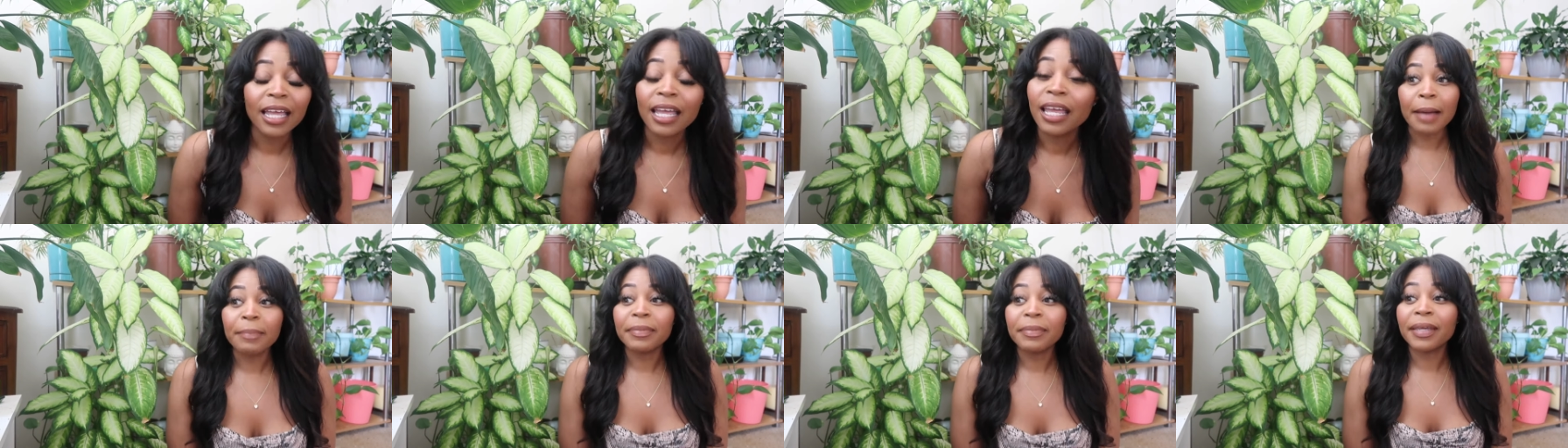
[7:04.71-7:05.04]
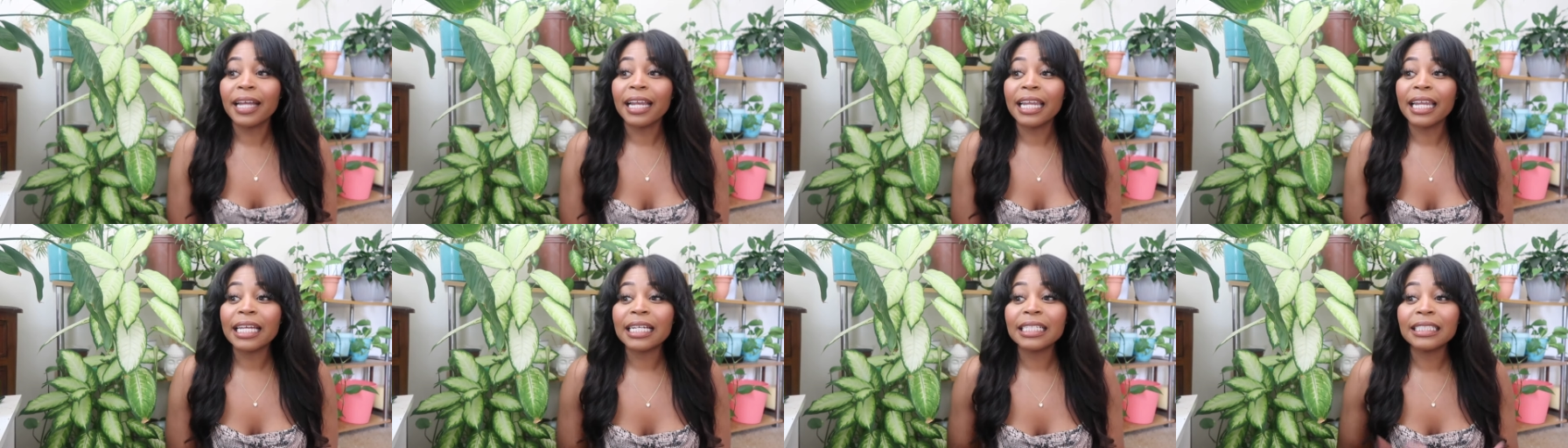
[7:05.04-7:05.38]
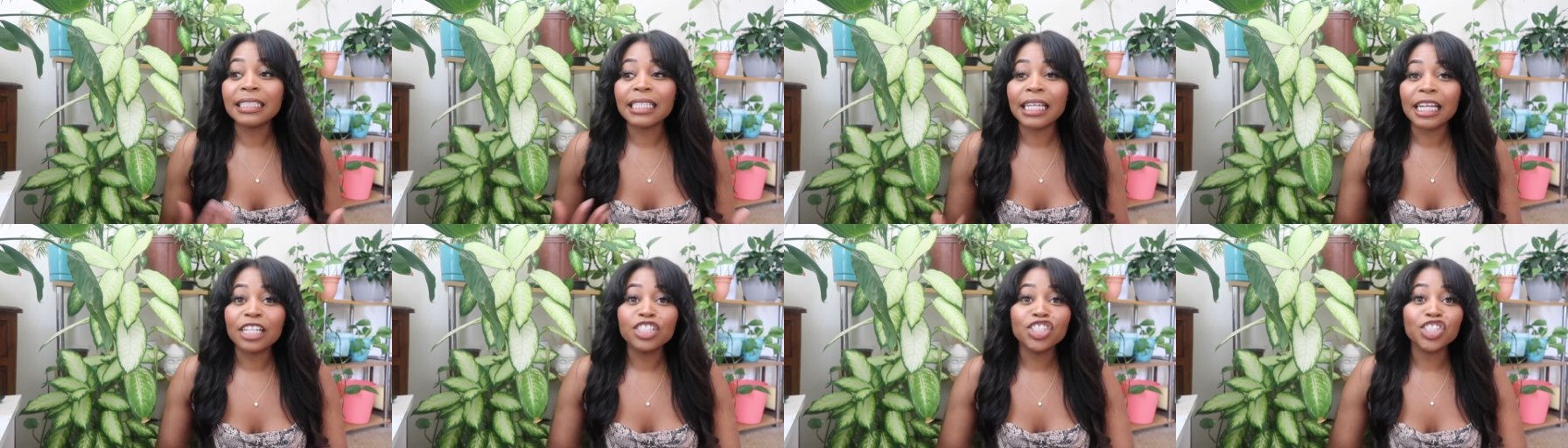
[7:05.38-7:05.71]
I'm getting
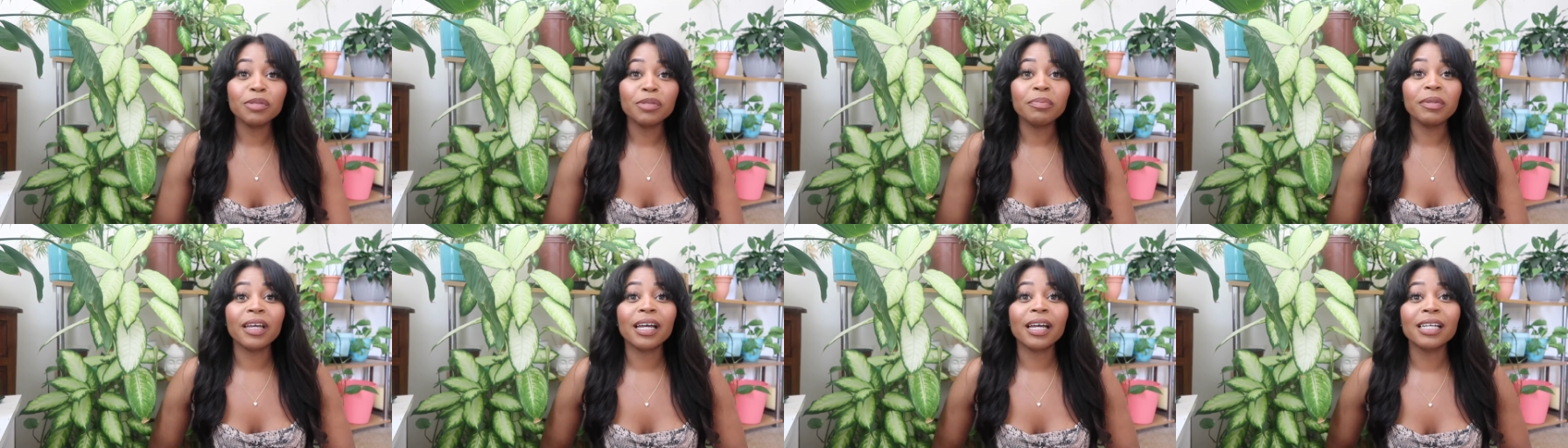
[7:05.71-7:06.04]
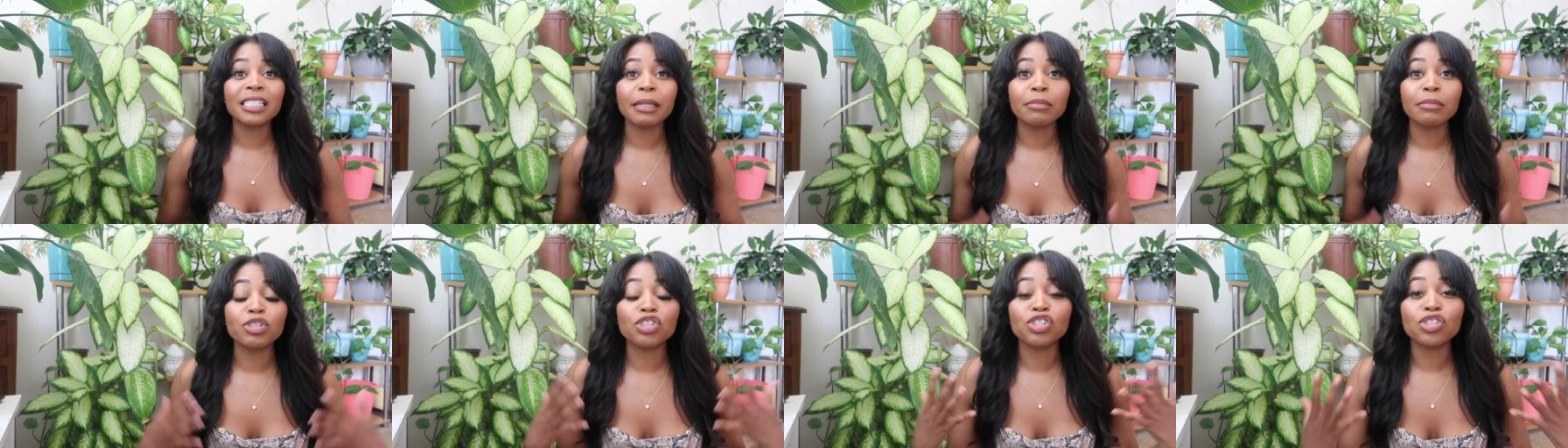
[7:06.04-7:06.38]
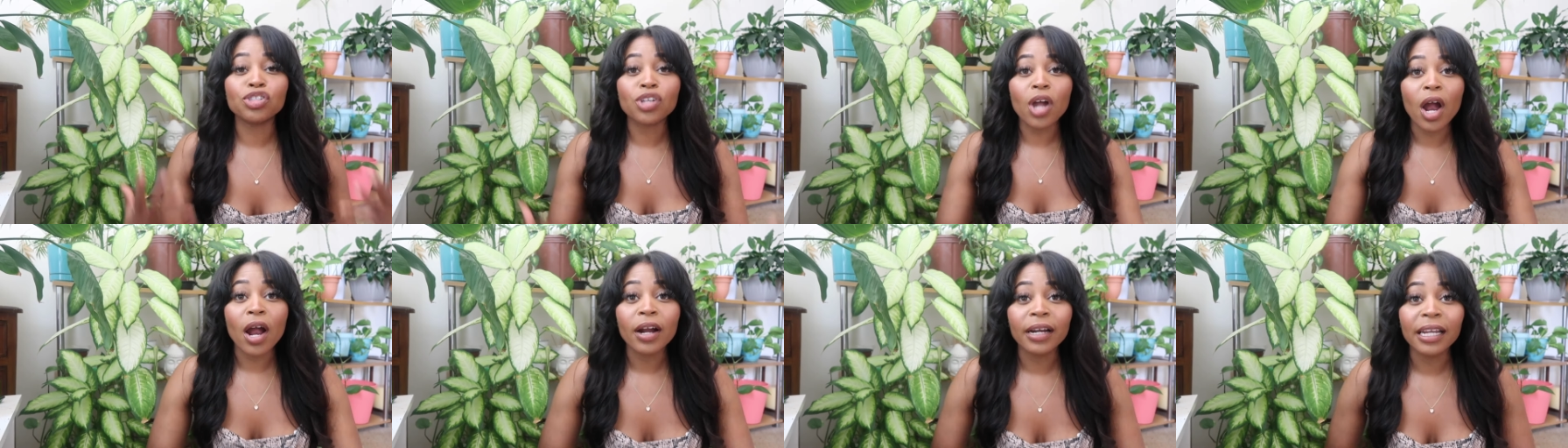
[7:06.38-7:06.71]
attention because I'm
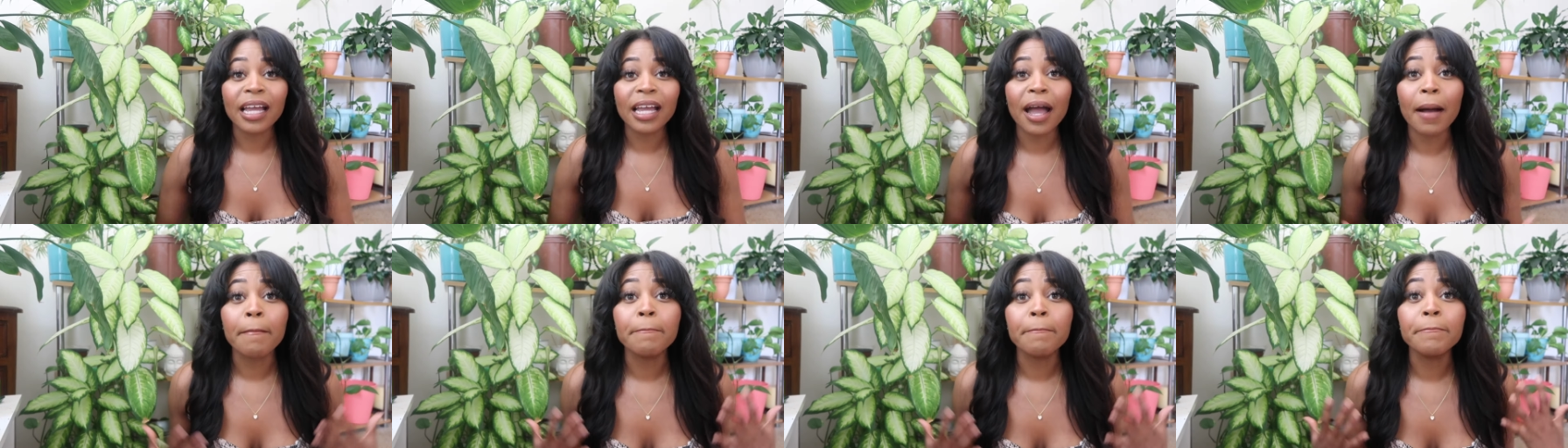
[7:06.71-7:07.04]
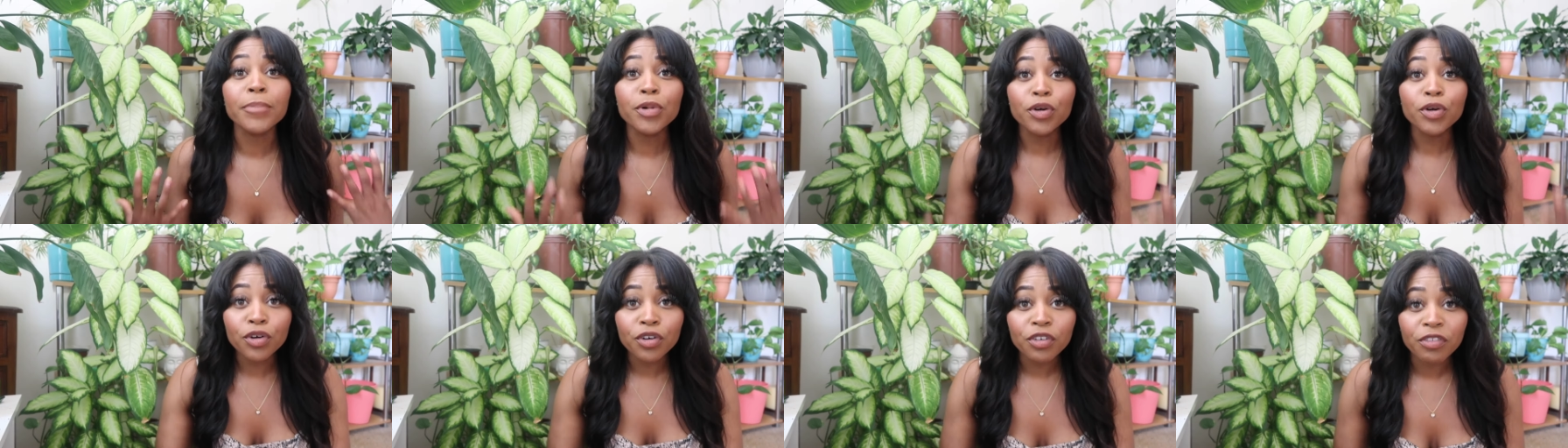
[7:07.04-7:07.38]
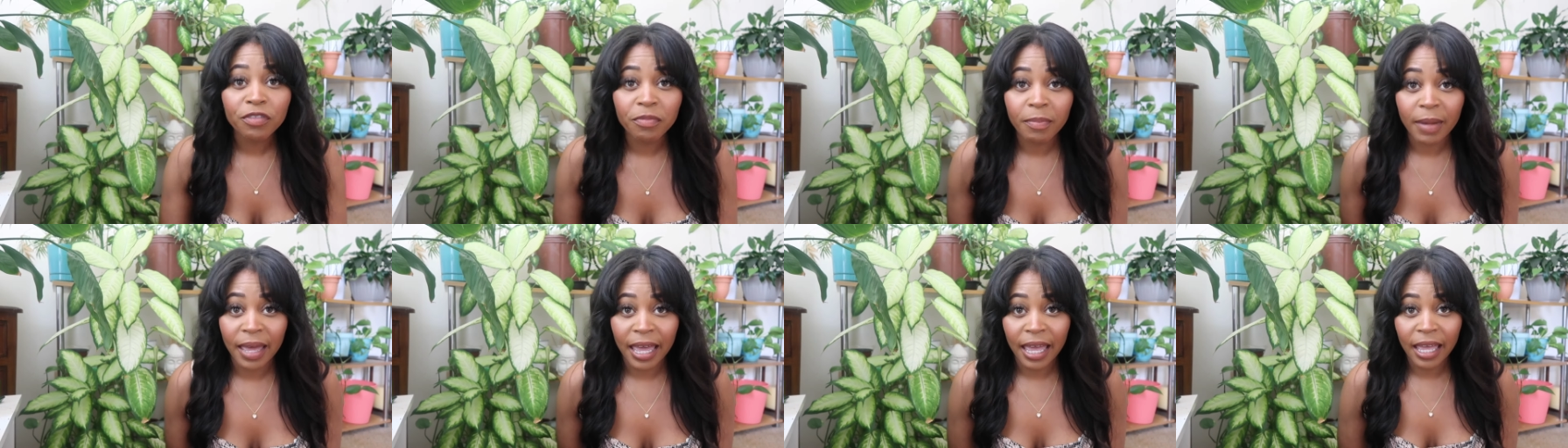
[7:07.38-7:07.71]
starting a
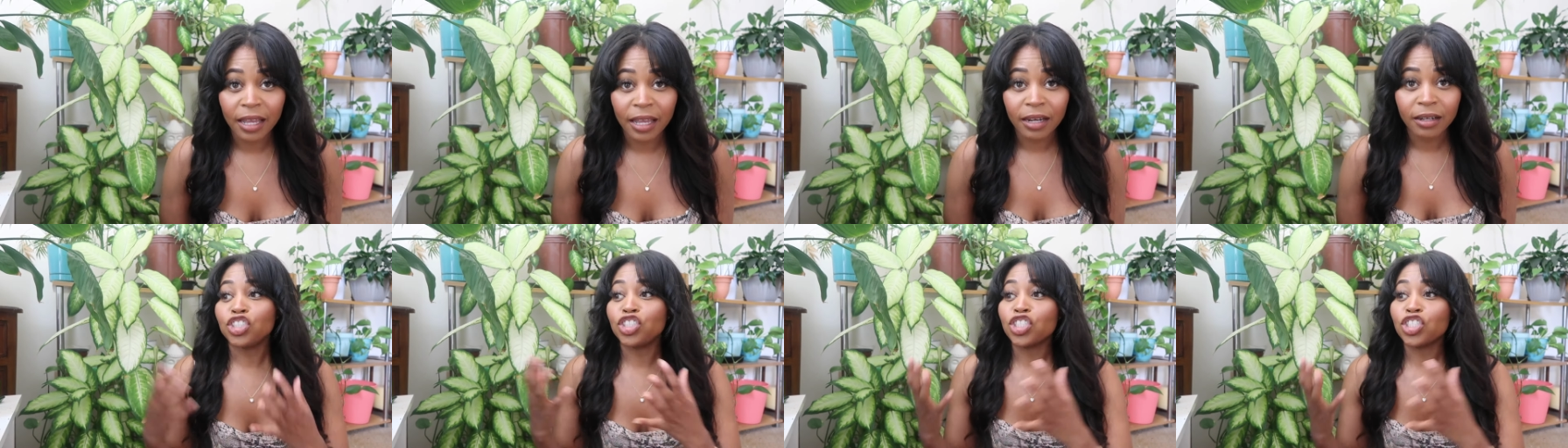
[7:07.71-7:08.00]
movement.